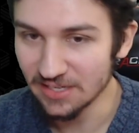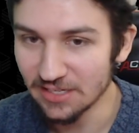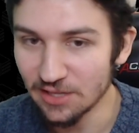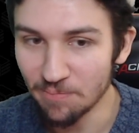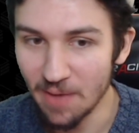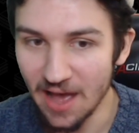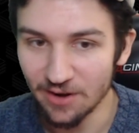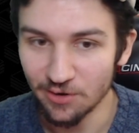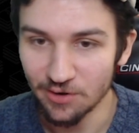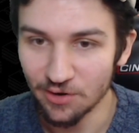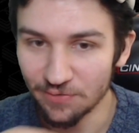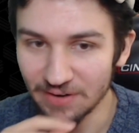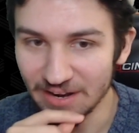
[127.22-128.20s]
minor
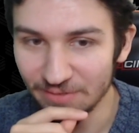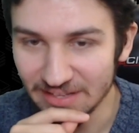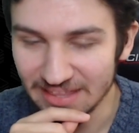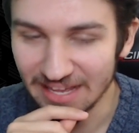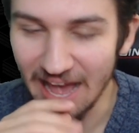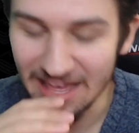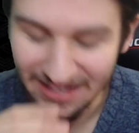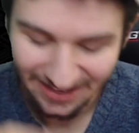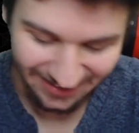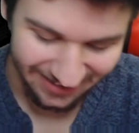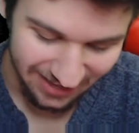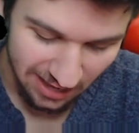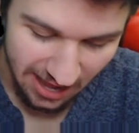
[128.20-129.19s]
nerf and everything.
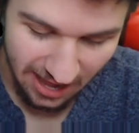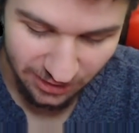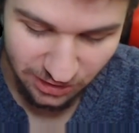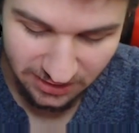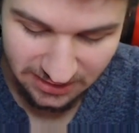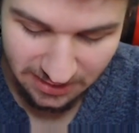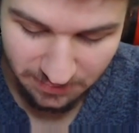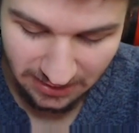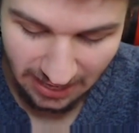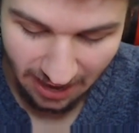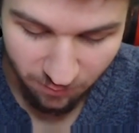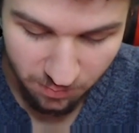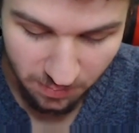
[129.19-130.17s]
It just seems
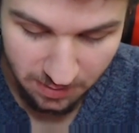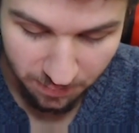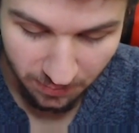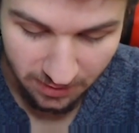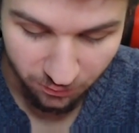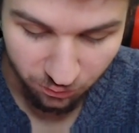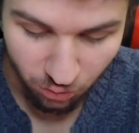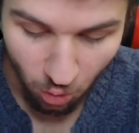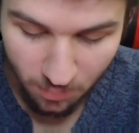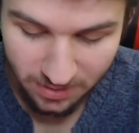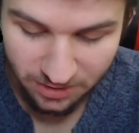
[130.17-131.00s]
like everybody plays so many